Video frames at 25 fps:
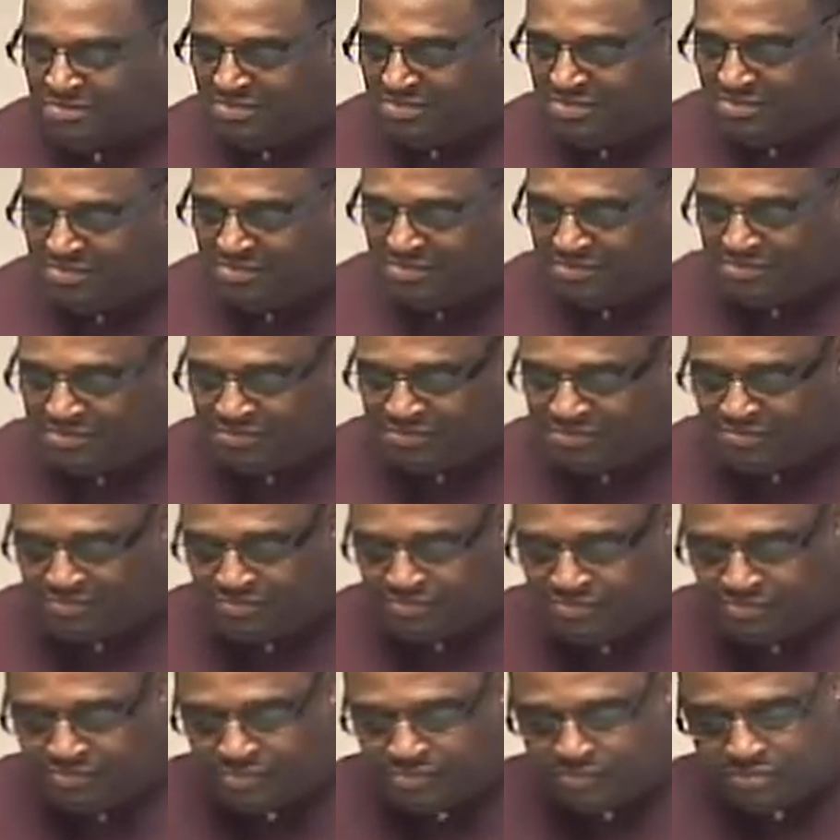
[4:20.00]

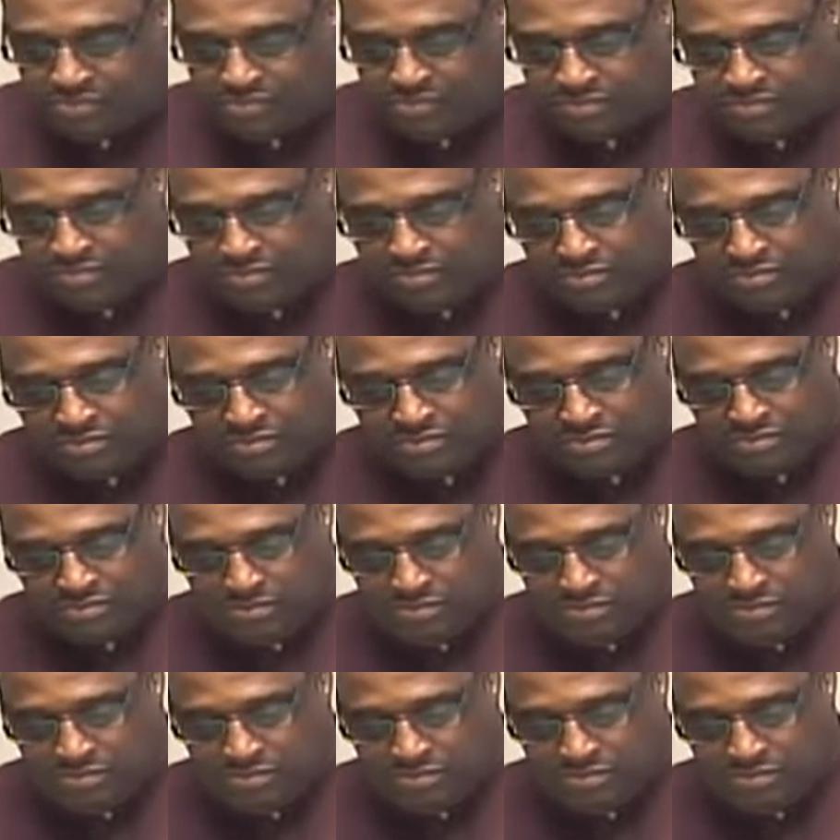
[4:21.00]
Nobody speaks.